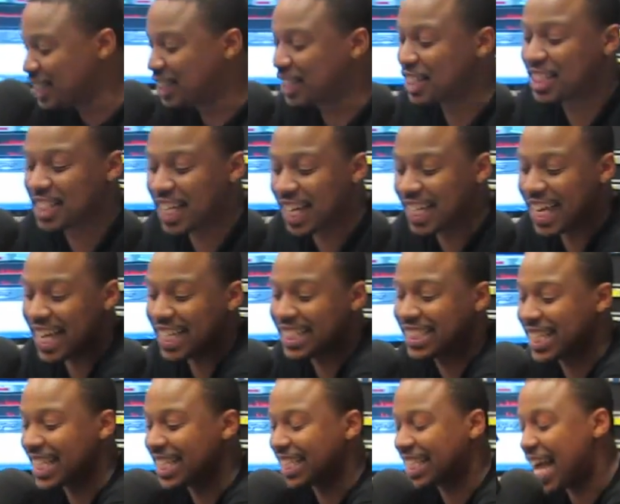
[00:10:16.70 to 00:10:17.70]
It's the Sunday
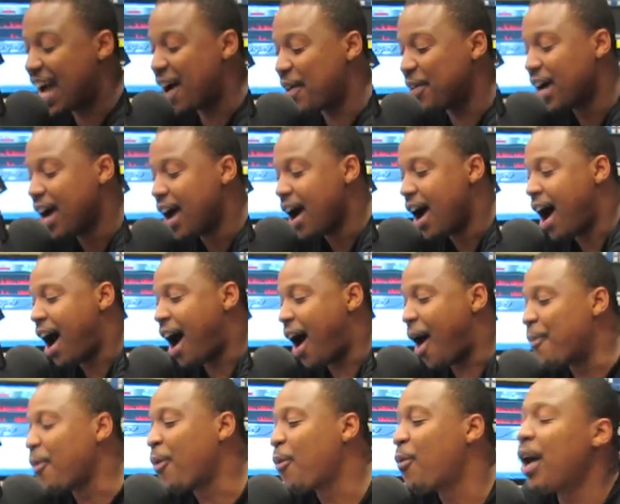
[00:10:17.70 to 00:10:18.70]
sit down.
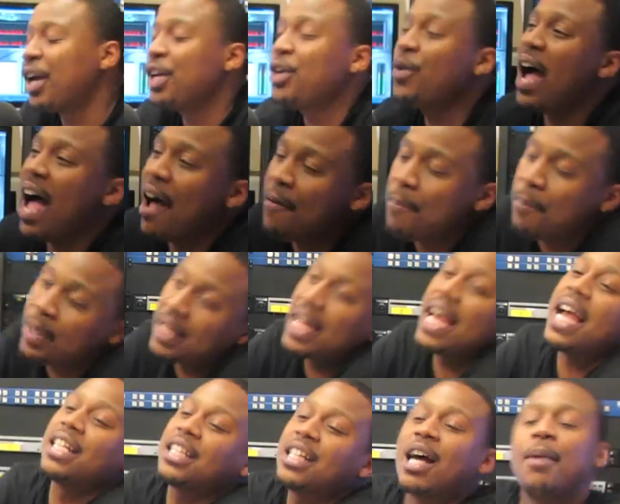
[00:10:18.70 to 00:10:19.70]
What do you have planned